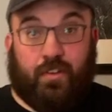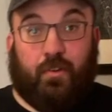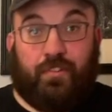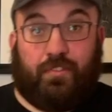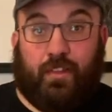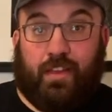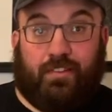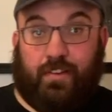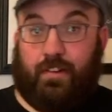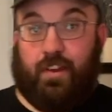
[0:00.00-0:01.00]
newest,
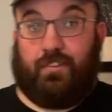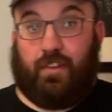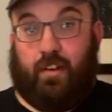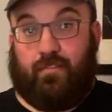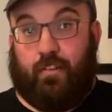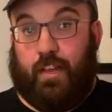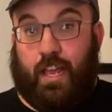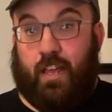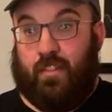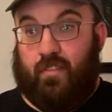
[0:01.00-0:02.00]
latest, and greatest offering.
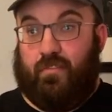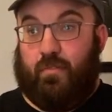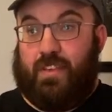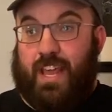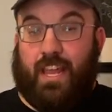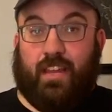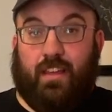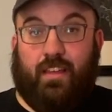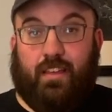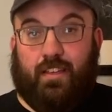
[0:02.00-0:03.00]
It, the
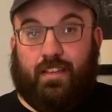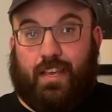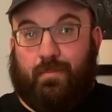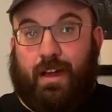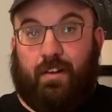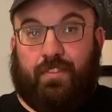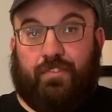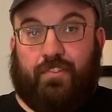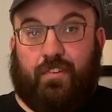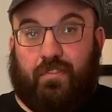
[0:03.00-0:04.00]
48, came out
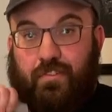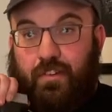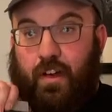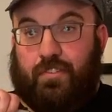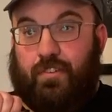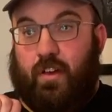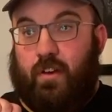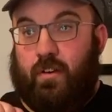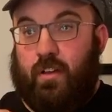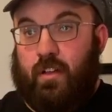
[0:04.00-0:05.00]
this year for SHOT
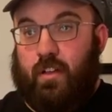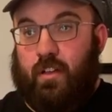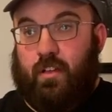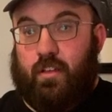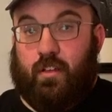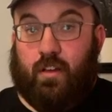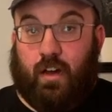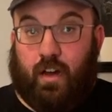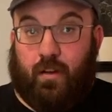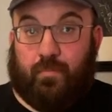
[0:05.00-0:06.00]
Show.
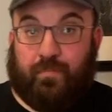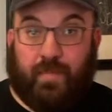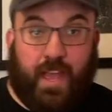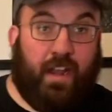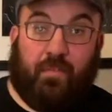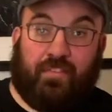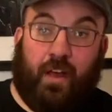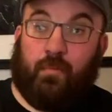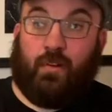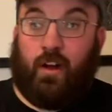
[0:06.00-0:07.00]
And every
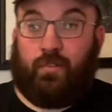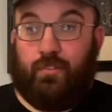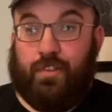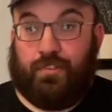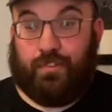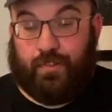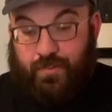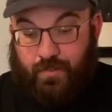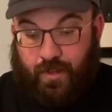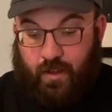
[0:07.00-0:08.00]
time Glock releases a
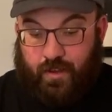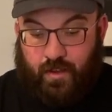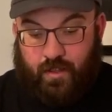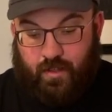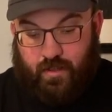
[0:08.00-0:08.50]
new gun,